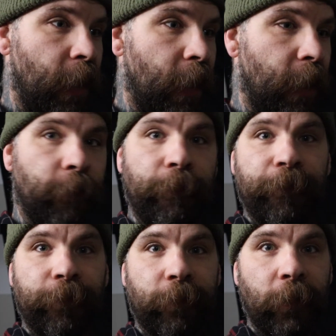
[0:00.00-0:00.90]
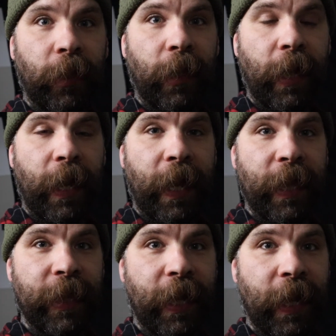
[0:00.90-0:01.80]

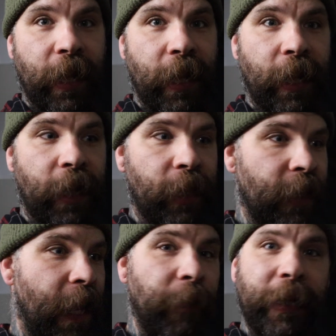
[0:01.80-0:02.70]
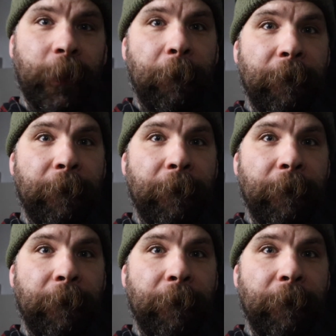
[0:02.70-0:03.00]
and then that made a